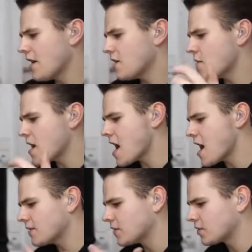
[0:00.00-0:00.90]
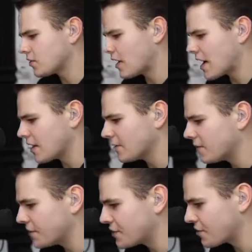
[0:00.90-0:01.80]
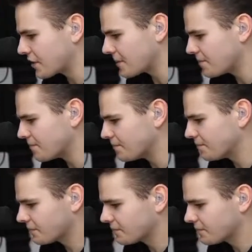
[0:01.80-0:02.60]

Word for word: Anyway, this is great of a stream.